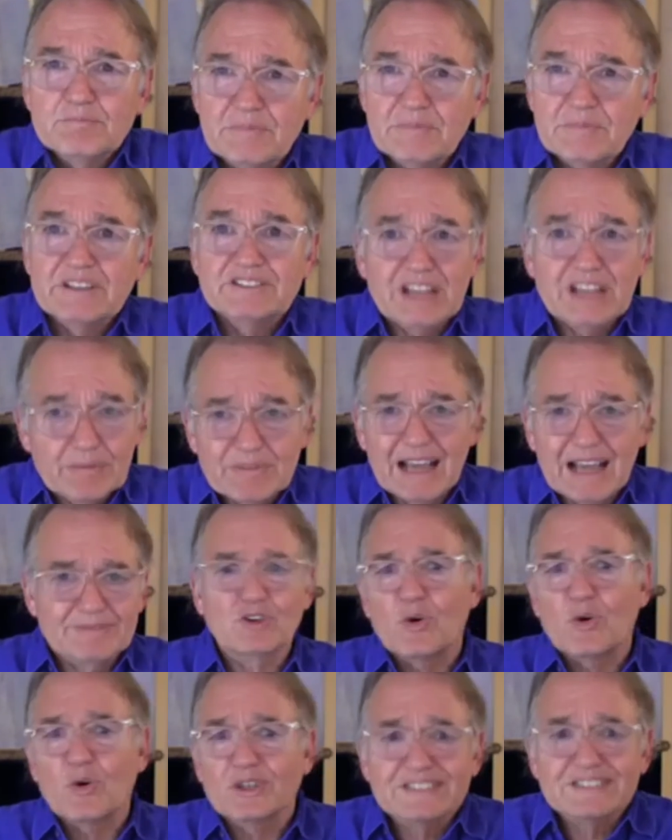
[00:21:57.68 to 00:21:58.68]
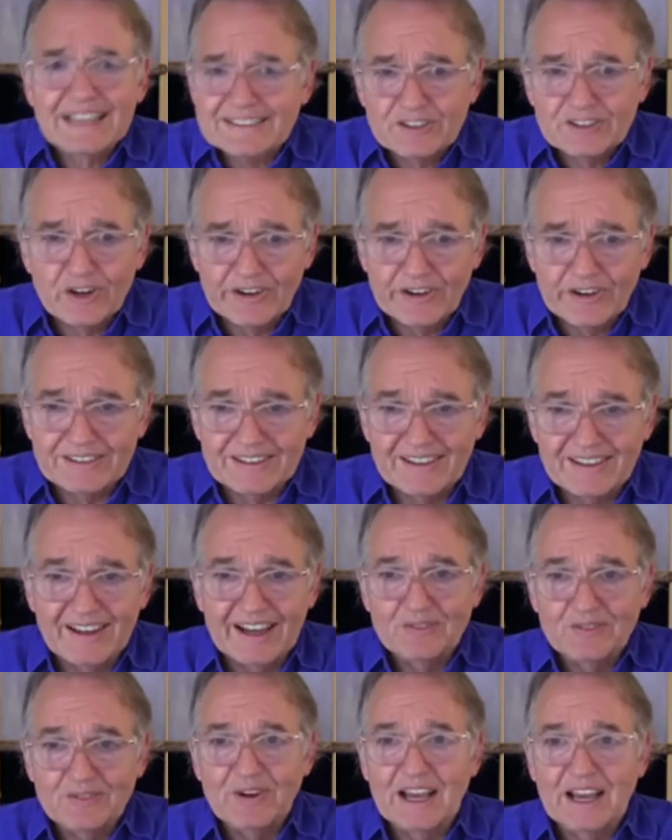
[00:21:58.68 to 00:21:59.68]
and sometimes, of course, I turn out the
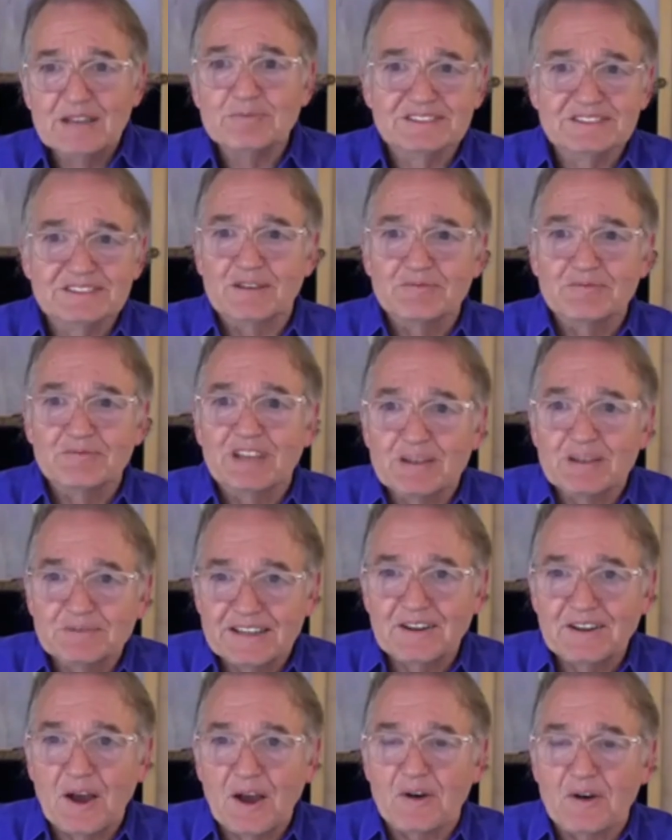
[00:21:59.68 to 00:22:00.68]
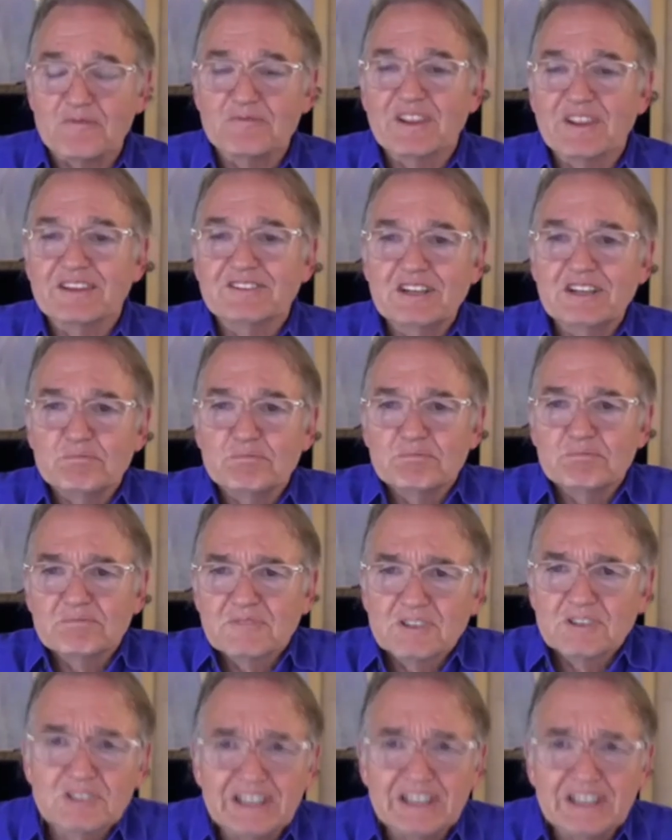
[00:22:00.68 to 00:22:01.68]
light, right? But sometimes I don't. And she'd
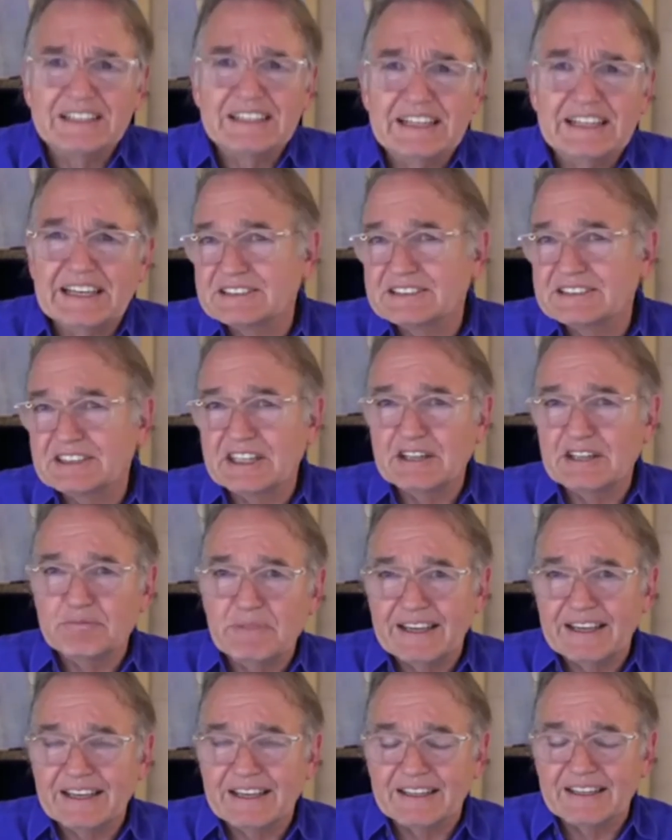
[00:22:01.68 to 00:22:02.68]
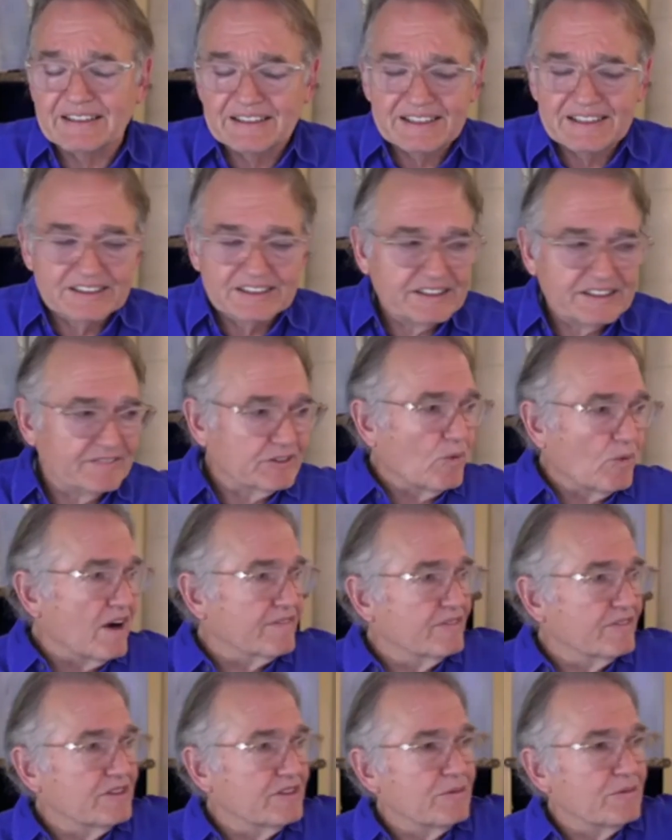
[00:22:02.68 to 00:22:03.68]
look in the kitchen at me, and because you have to walk from the